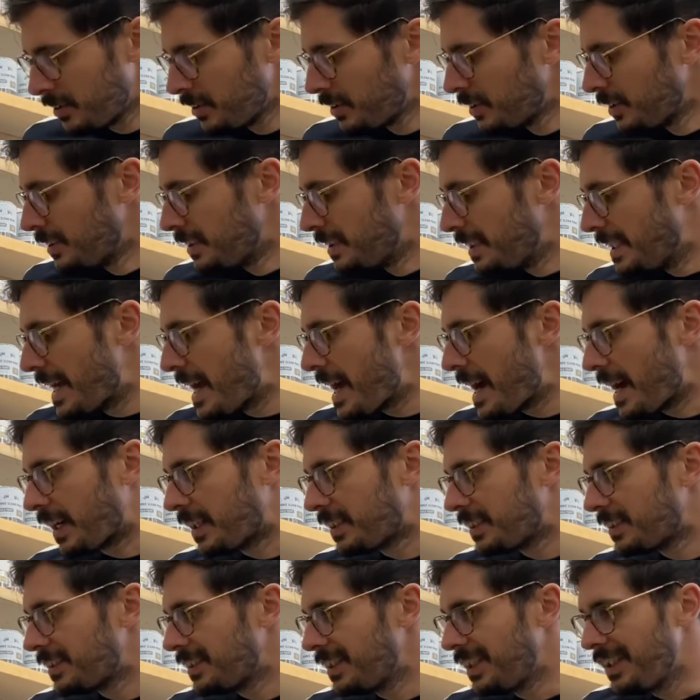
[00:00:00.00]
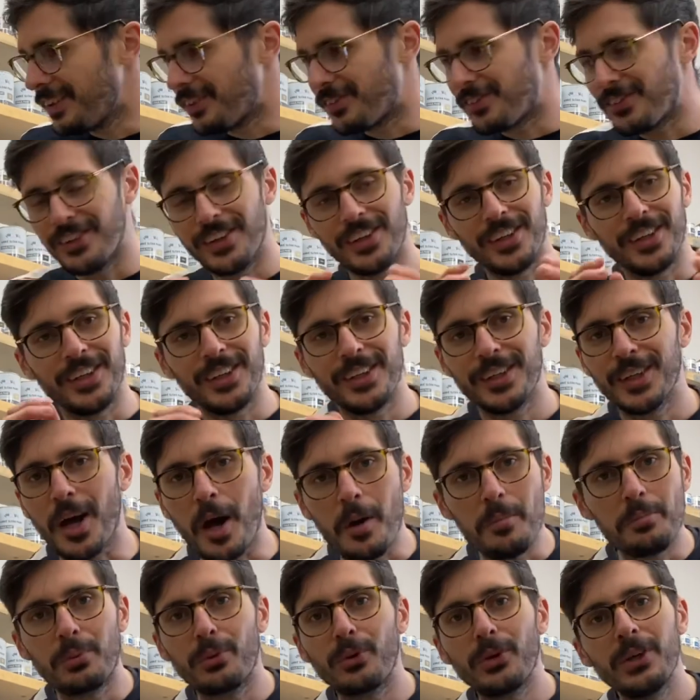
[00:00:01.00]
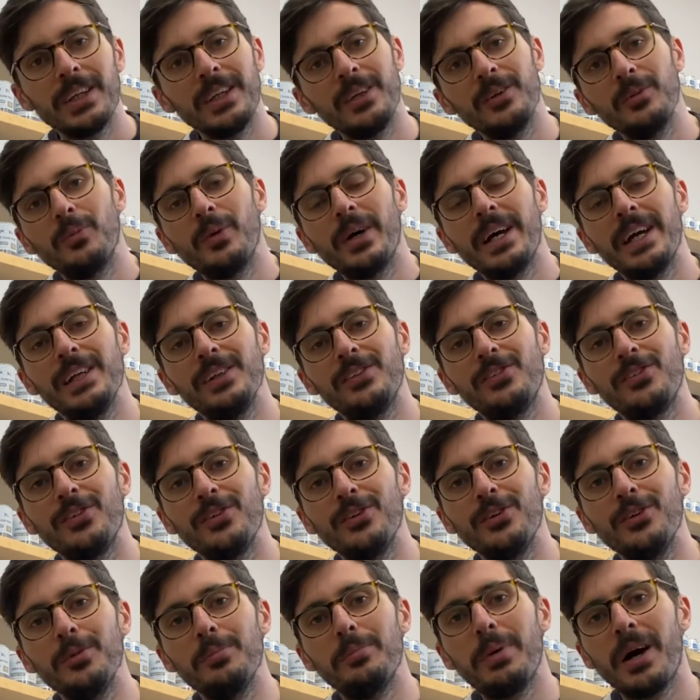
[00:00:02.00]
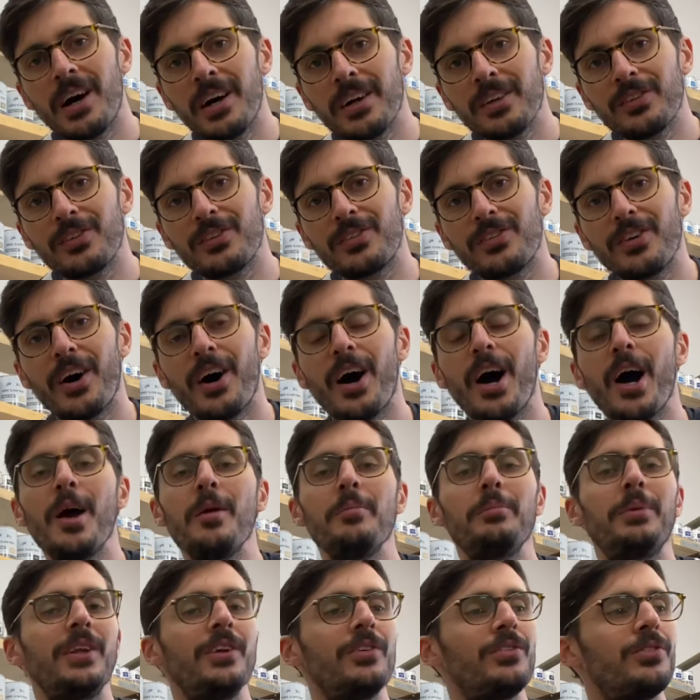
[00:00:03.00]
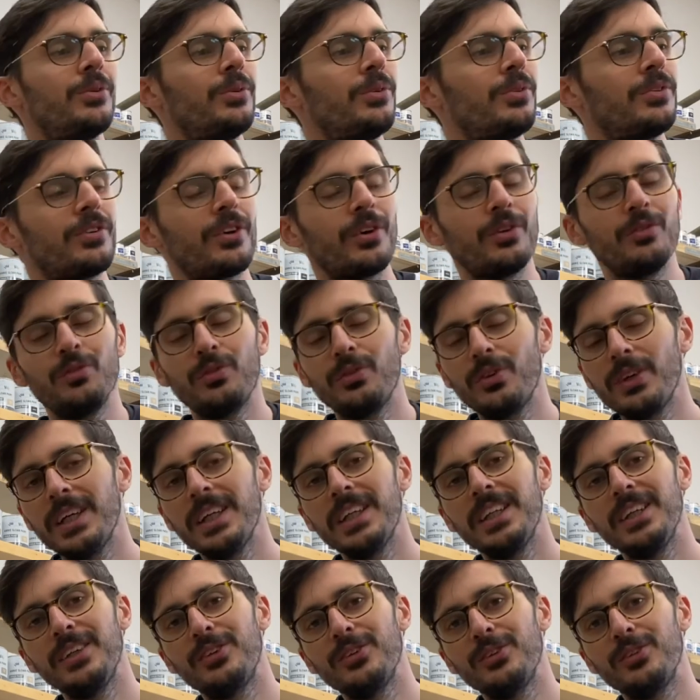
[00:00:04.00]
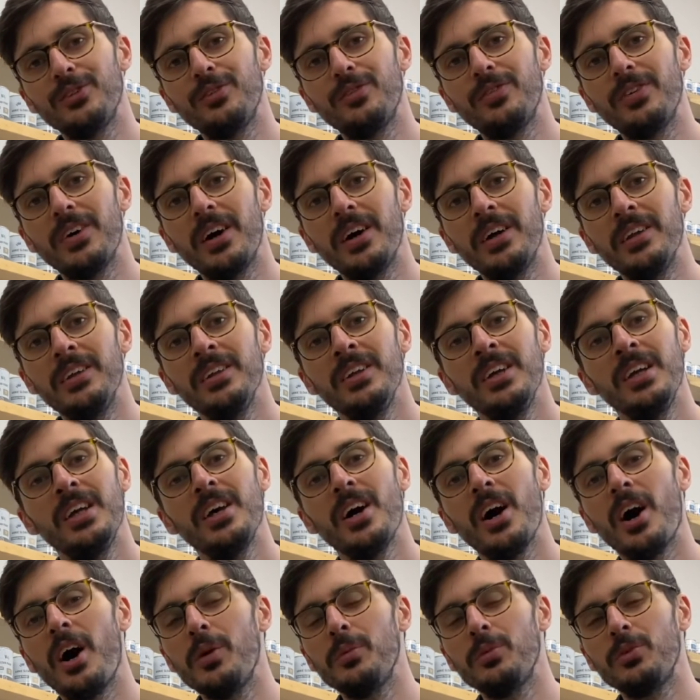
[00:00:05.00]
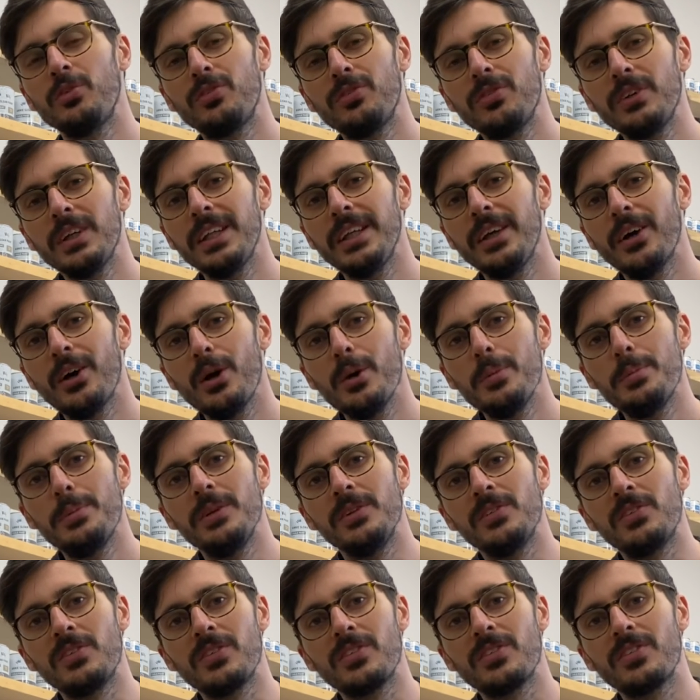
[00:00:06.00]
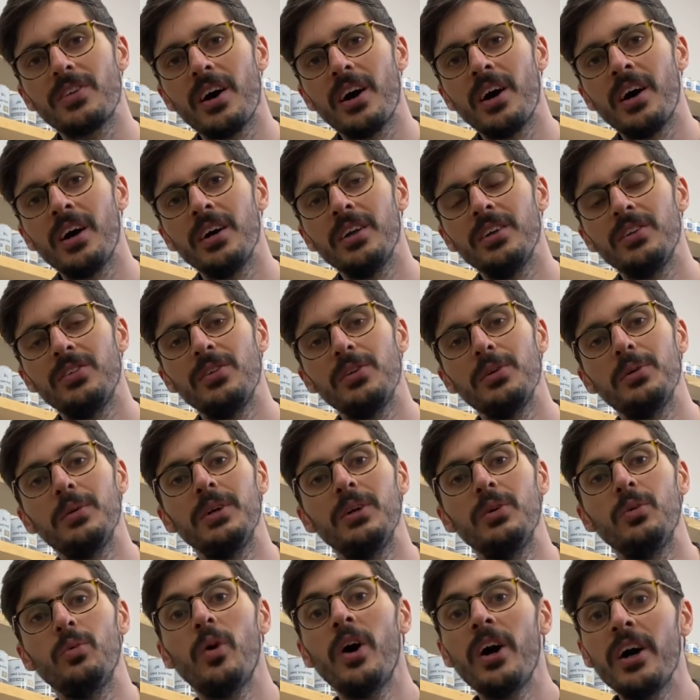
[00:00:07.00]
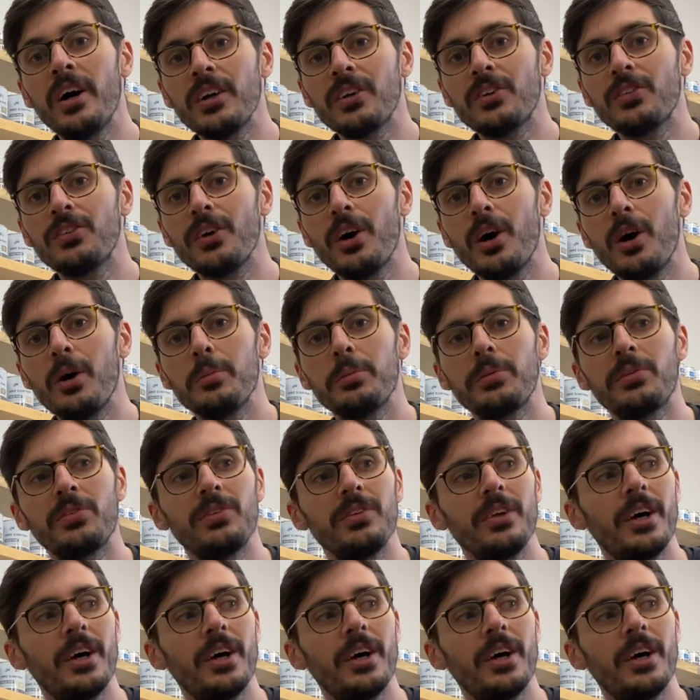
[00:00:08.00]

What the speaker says: yeah, it's a brilliant way to pass the time, but it's also really good fun. I was really hoping to start doing workshops